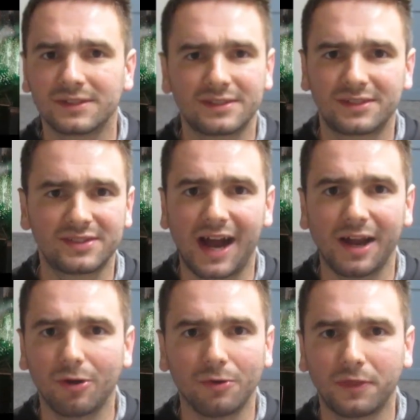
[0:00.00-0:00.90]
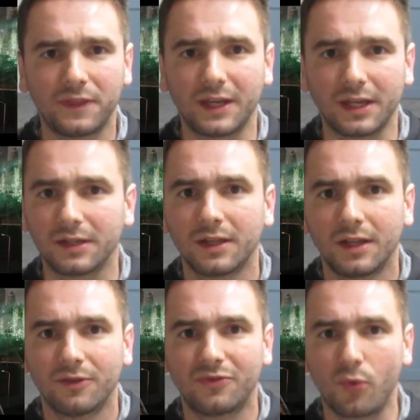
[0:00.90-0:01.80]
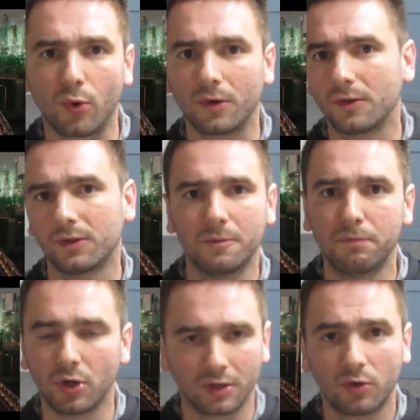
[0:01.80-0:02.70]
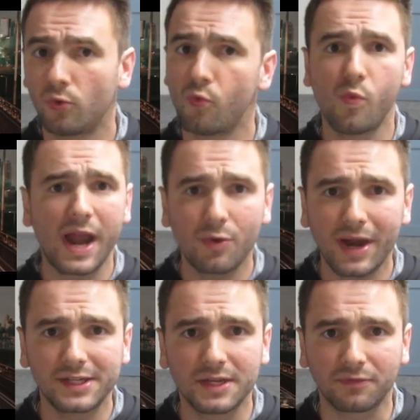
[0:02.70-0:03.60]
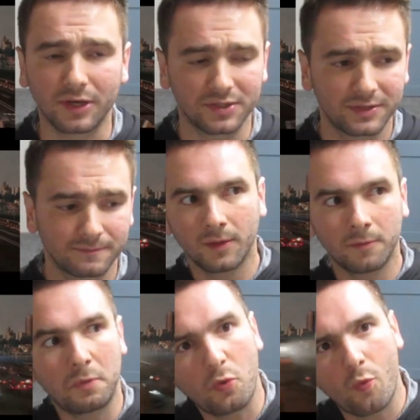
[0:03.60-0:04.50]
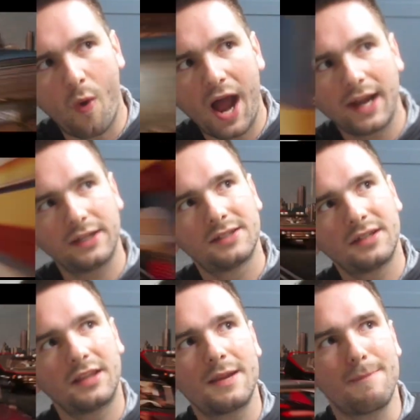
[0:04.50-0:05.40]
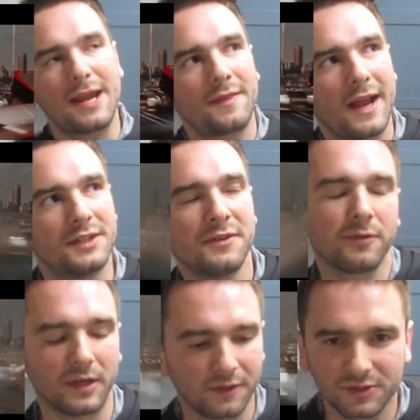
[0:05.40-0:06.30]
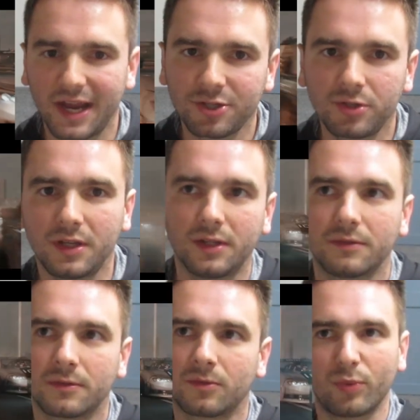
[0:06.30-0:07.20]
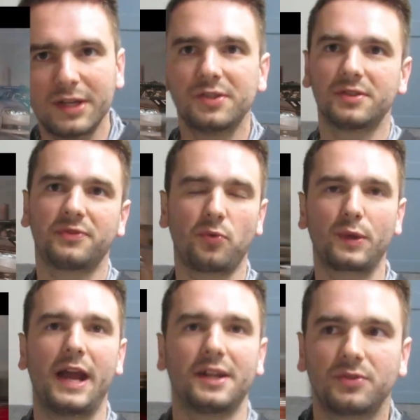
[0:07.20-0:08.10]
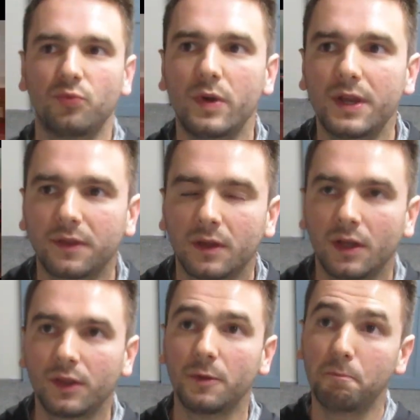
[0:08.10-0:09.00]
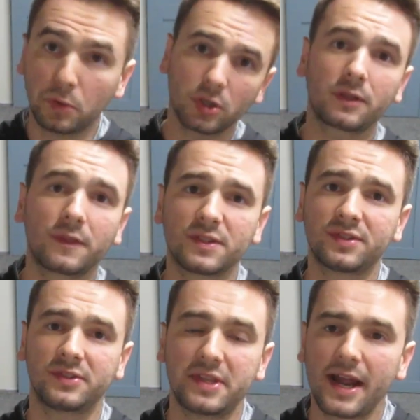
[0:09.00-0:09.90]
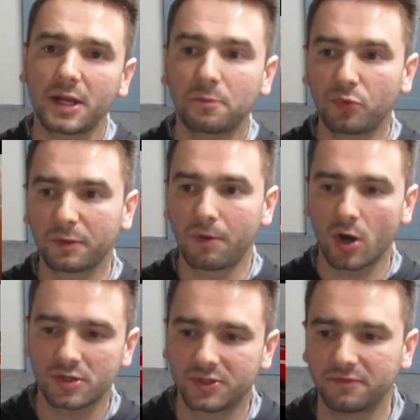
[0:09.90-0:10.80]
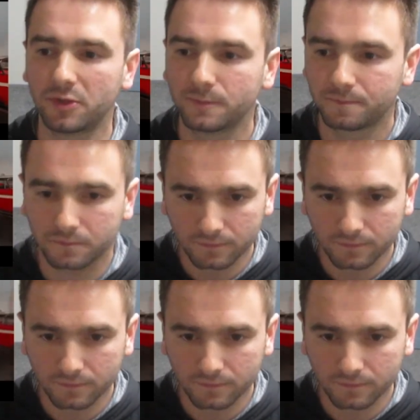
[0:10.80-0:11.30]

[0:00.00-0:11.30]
style theme for the book. Way, way different. But why did they make that different? And there's actually reasons for that. With the book, the setup with Parzival